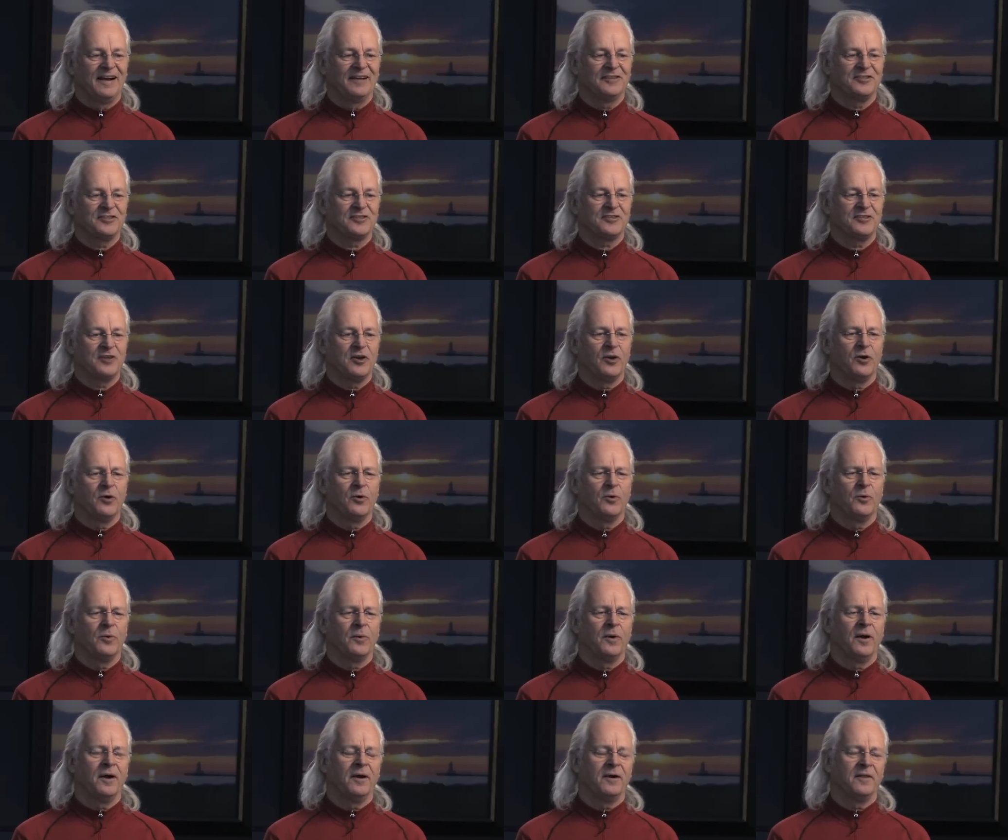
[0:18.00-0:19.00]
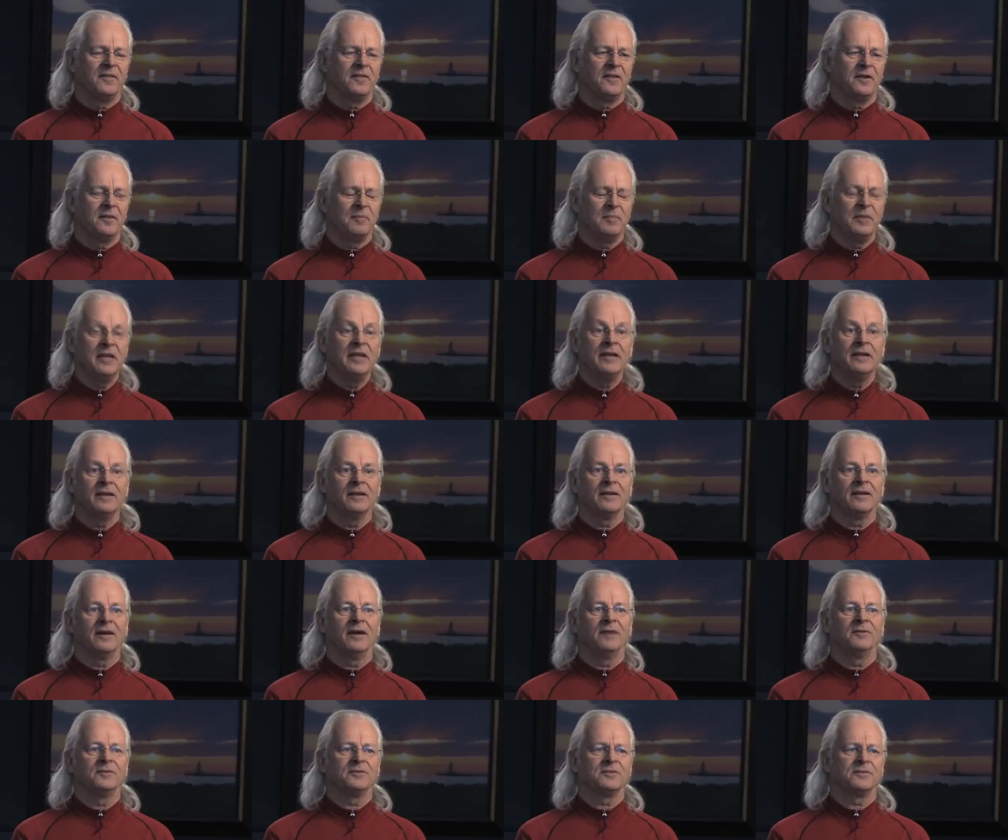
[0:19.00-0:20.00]
I just know uh, that
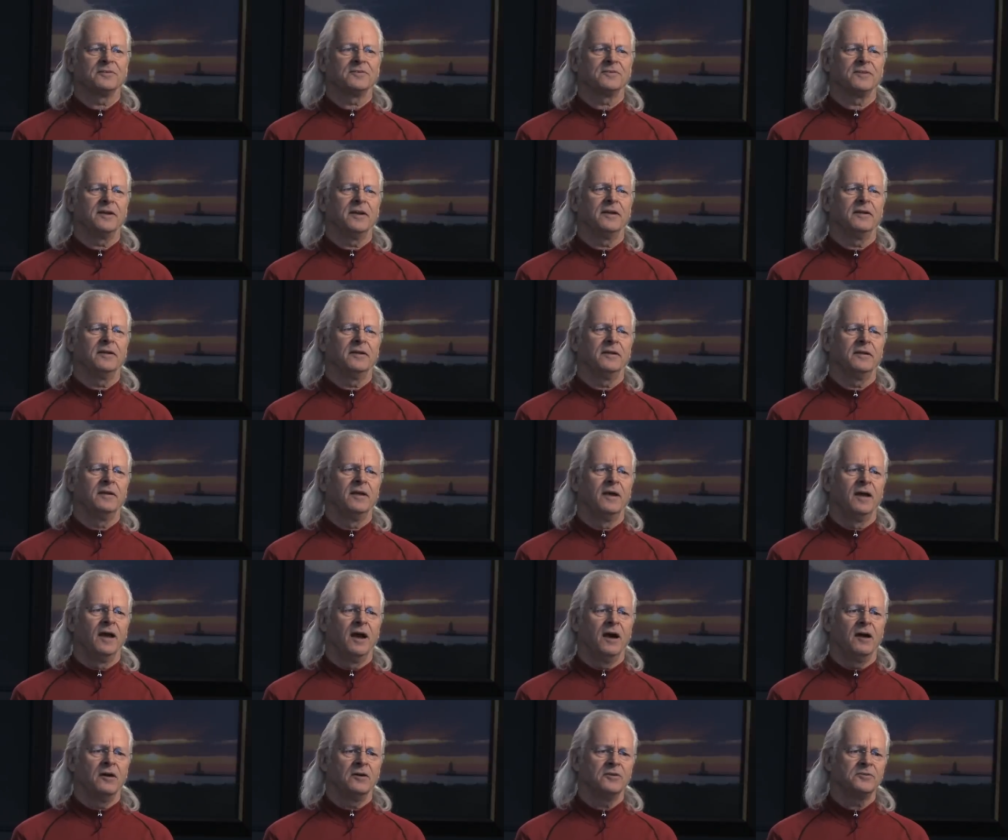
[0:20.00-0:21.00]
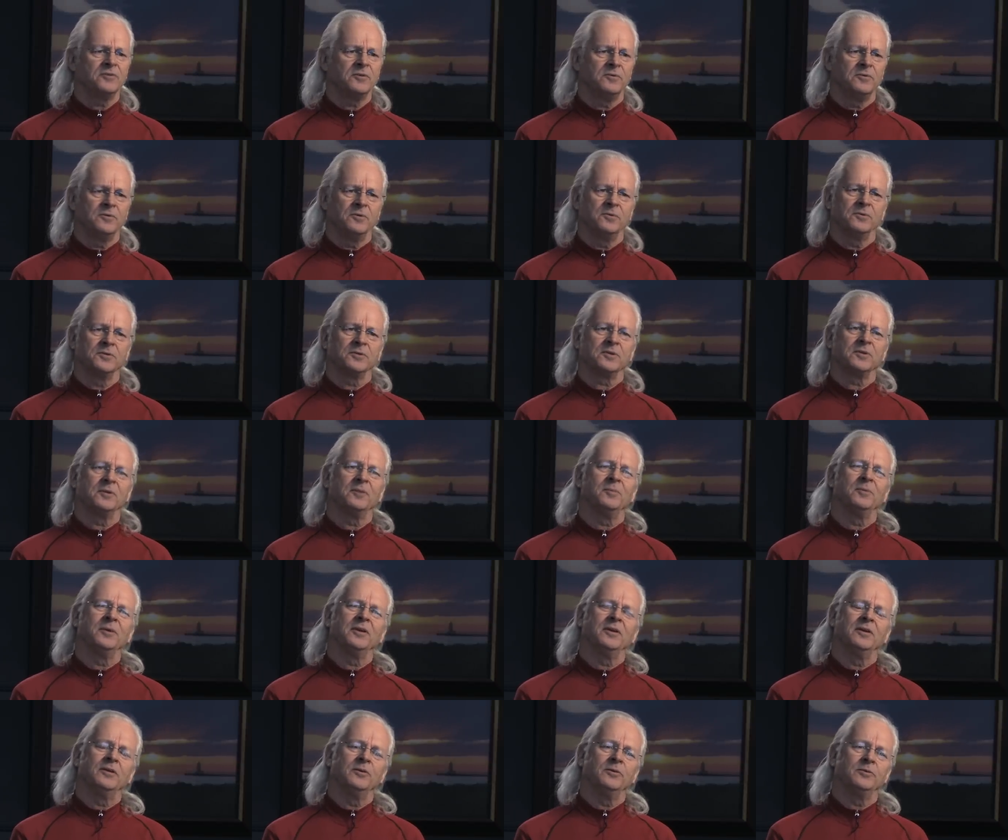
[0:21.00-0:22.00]
immediately I was excited. I also knew it was going to
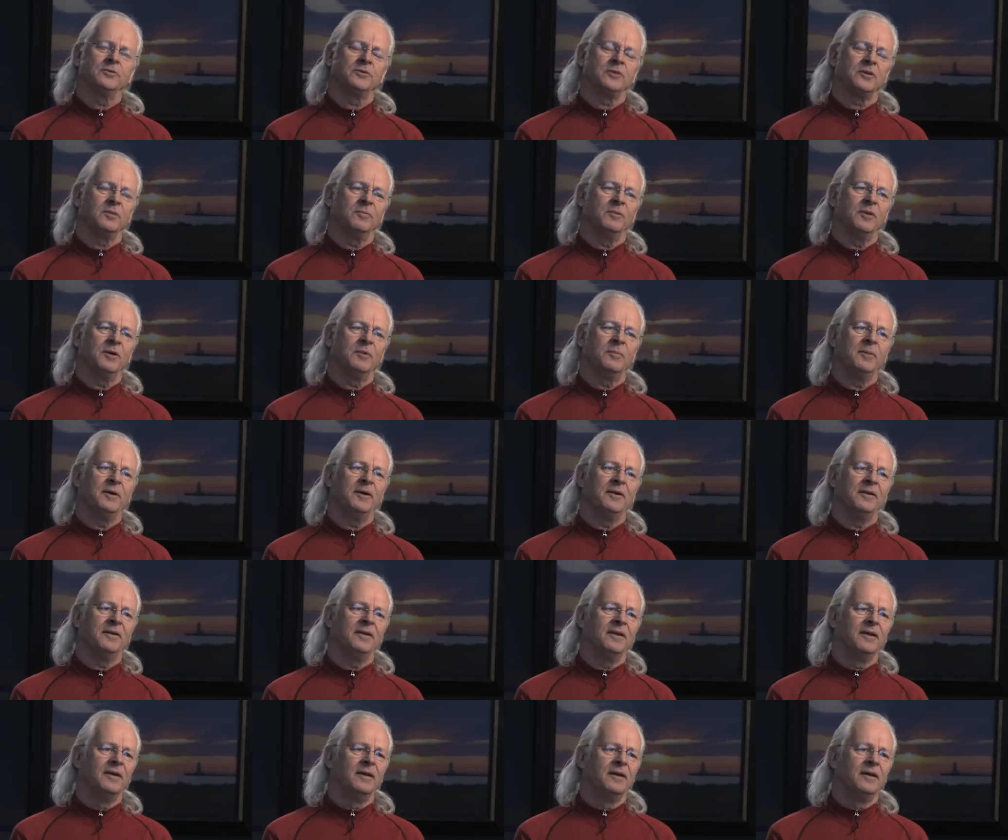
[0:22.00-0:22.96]
be a huge commitment.